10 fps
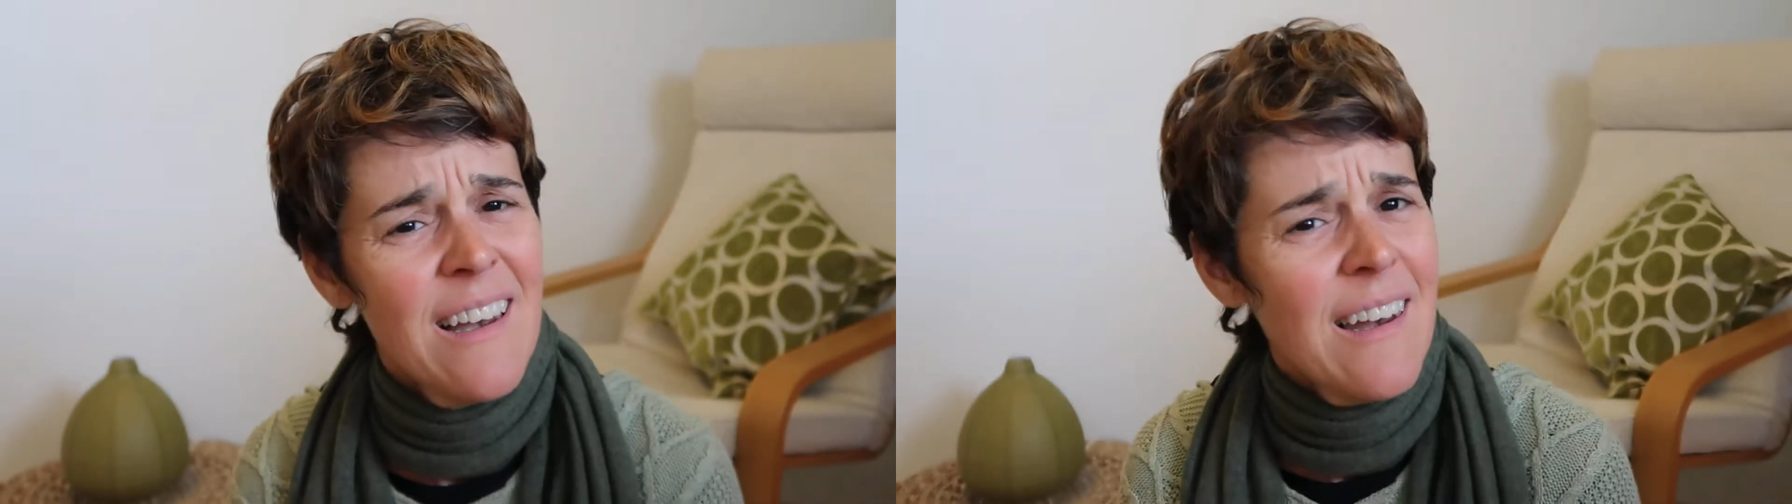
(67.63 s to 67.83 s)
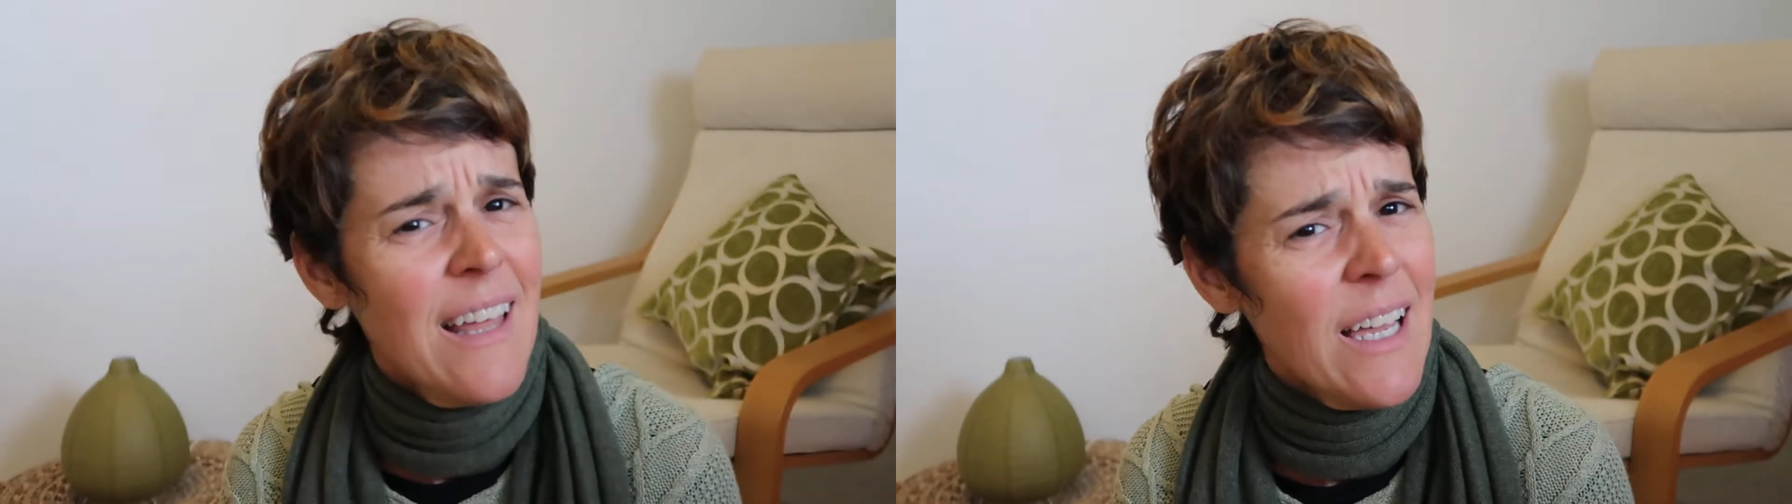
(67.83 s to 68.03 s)

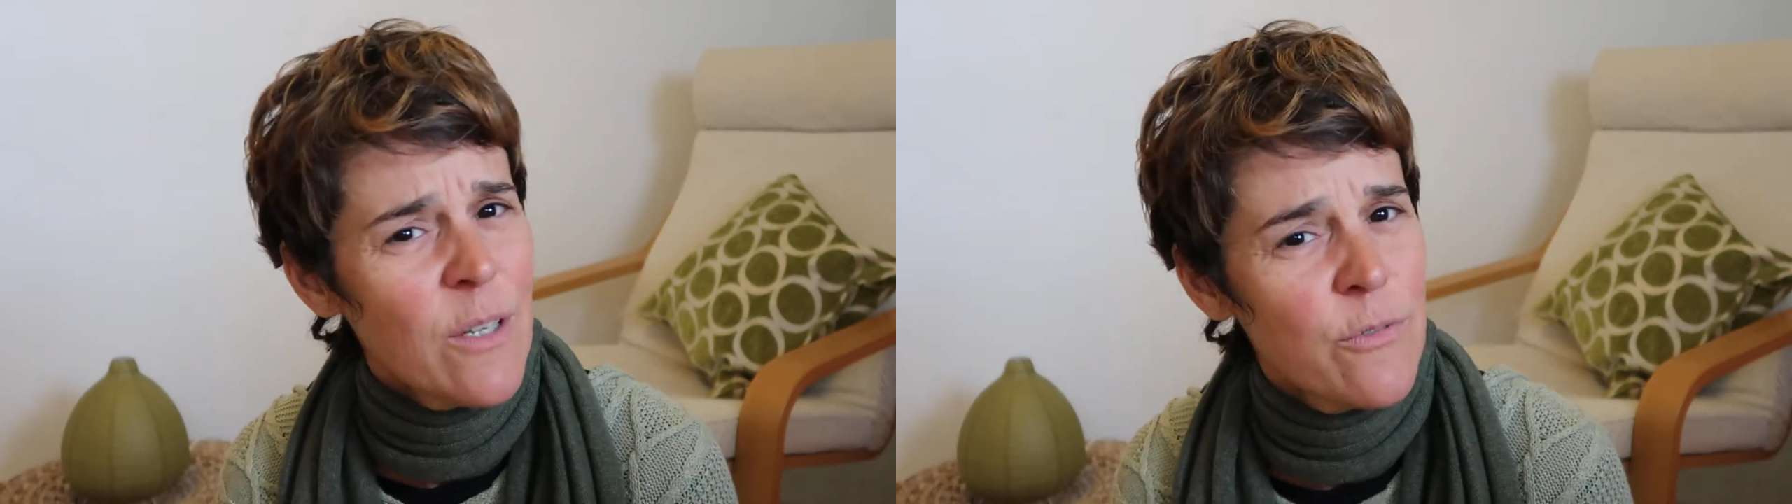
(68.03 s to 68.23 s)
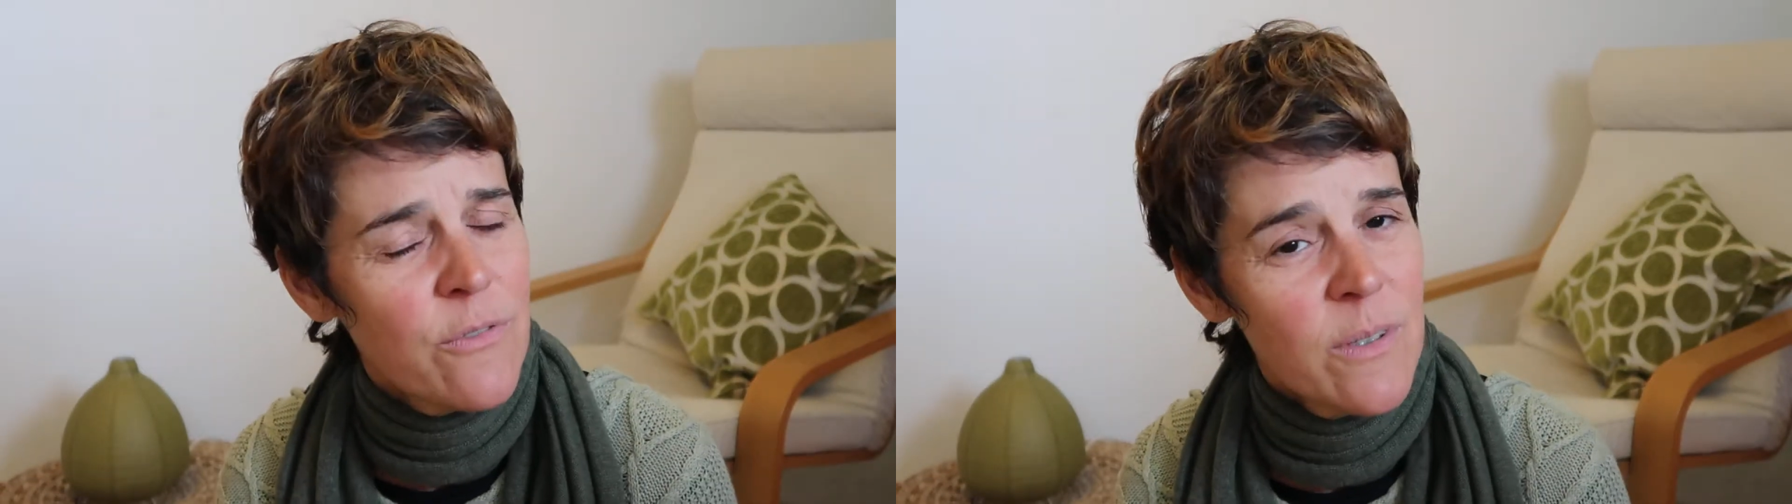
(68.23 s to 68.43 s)

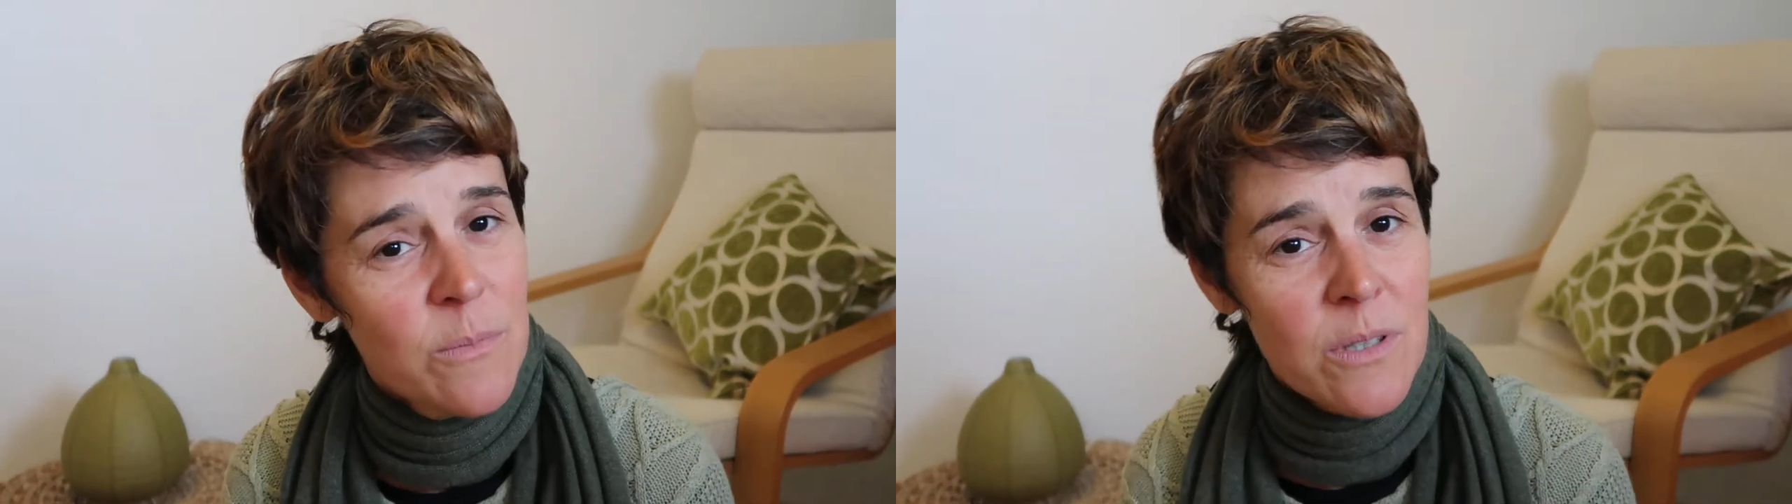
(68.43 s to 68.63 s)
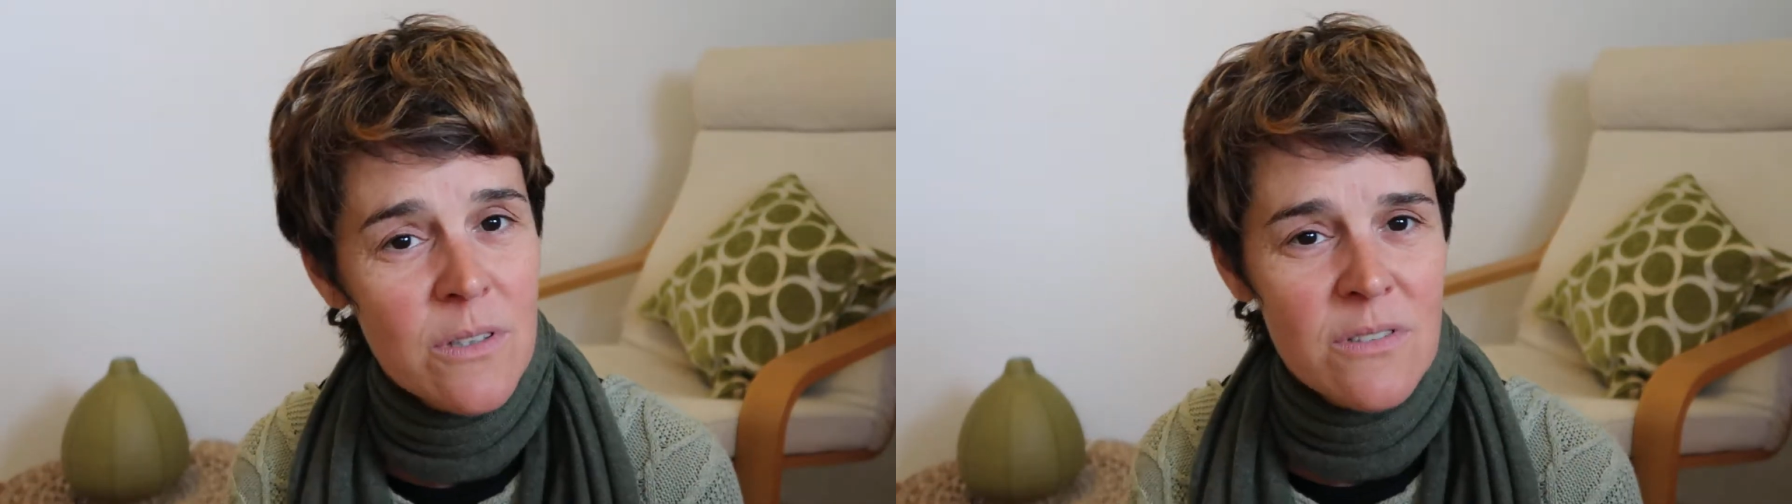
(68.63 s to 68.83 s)
life,
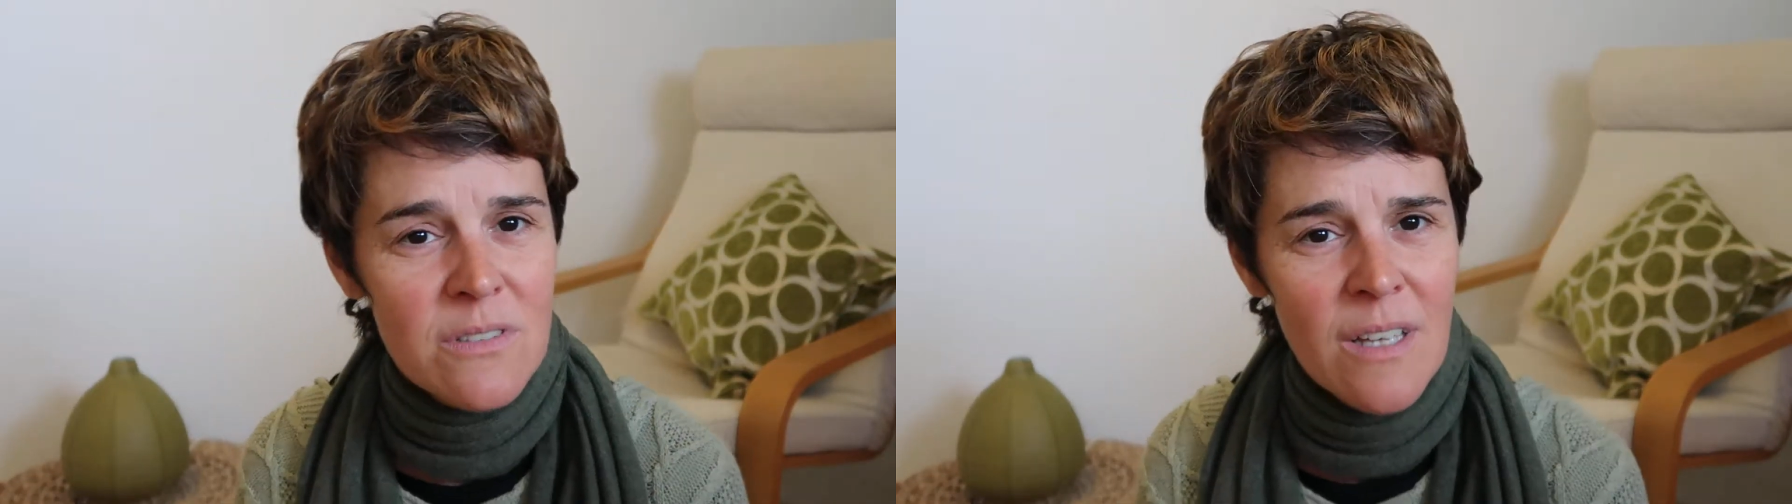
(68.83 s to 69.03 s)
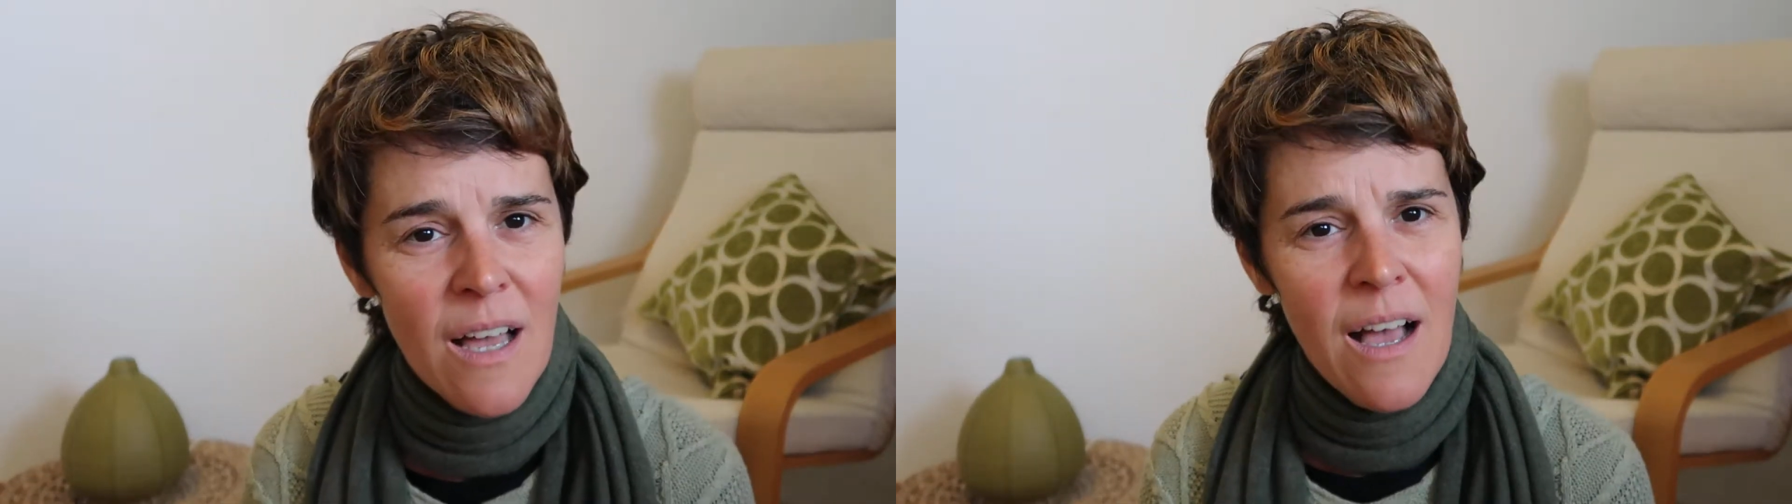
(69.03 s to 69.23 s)
because